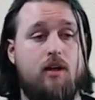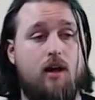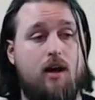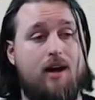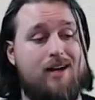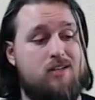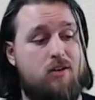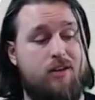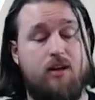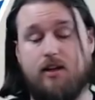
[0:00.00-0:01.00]
Uh, I saw
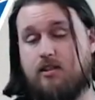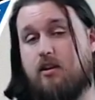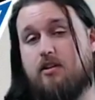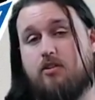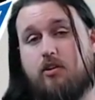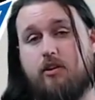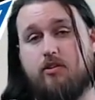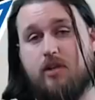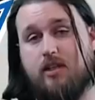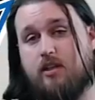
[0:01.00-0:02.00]
the Nuggets lost earlier,
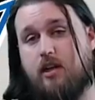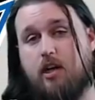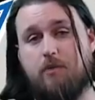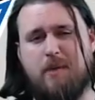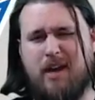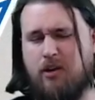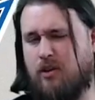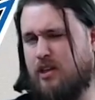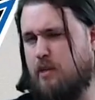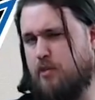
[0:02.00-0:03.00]
so that's going to help them. I know the
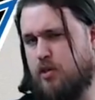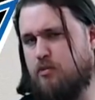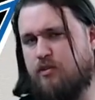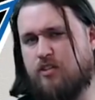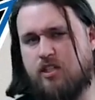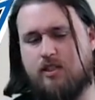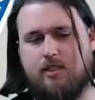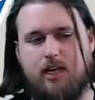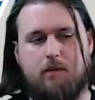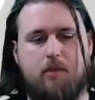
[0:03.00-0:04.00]
Clippers moved just a
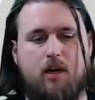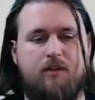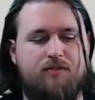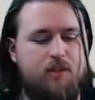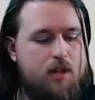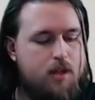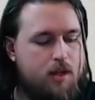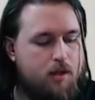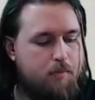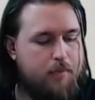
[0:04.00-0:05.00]
tick above,
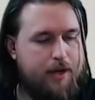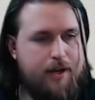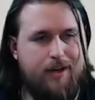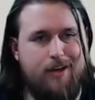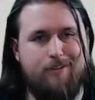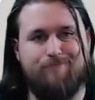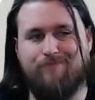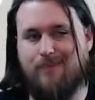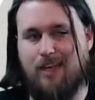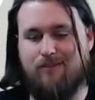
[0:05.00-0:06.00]
but uh,
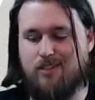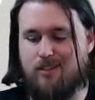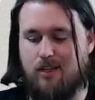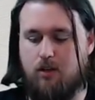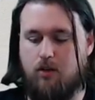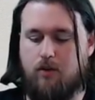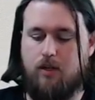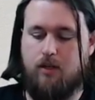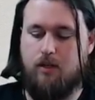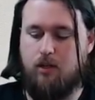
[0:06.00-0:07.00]
even still,
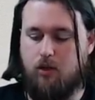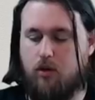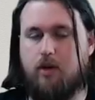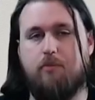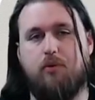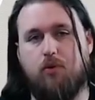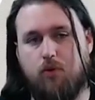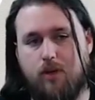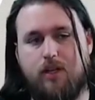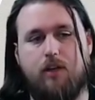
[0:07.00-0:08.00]
you're in
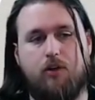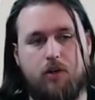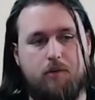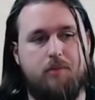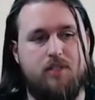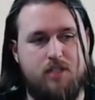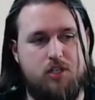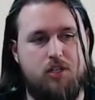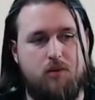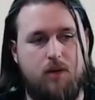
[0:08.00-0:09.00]
pretty good
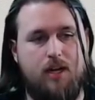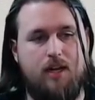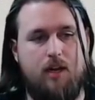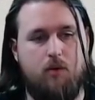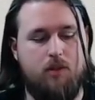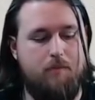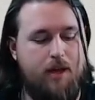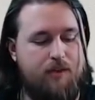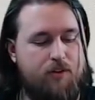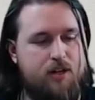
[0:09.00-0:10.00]
position right now with the
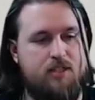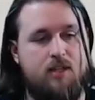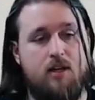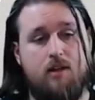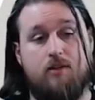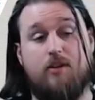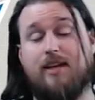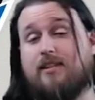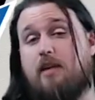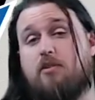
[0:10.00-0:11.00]
Mavericks. Their
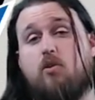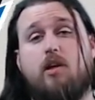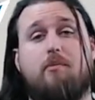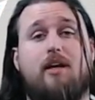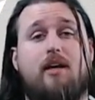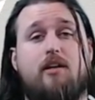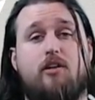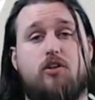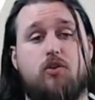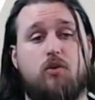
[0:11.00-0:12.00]
next game is going to be in
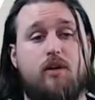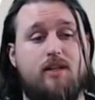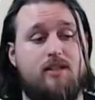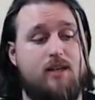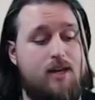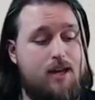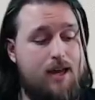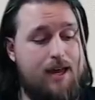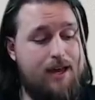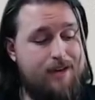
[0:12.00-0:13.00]
Detroit,
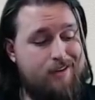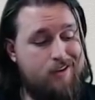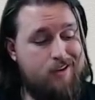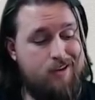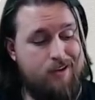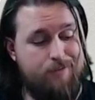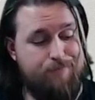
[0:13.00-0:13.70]
and uh,